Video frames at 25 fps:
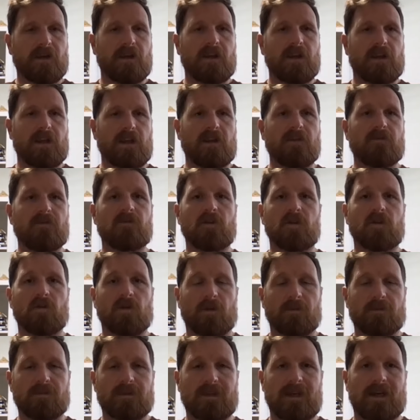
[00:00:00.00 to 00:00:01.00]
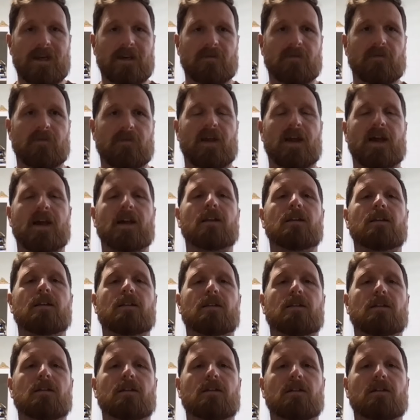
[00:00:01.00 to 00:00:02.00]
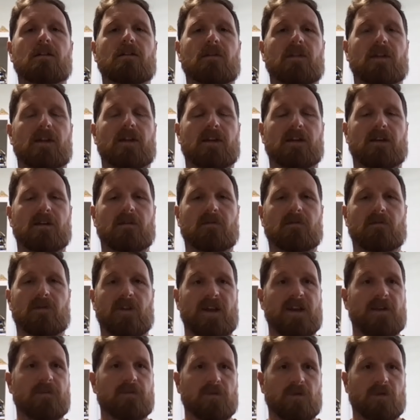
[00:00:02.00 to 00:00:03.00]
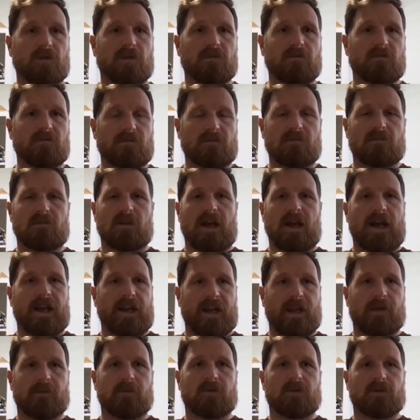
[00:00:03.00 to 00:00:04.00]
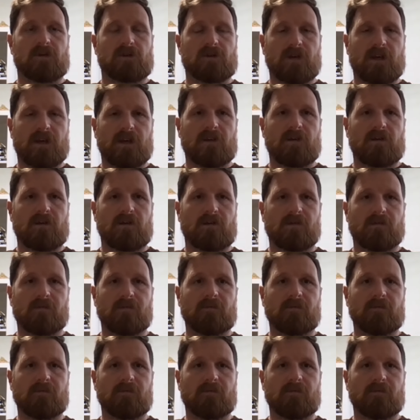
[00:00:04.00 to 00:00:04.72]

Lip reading: If you opt out of that, then Facebook aren't able to track you.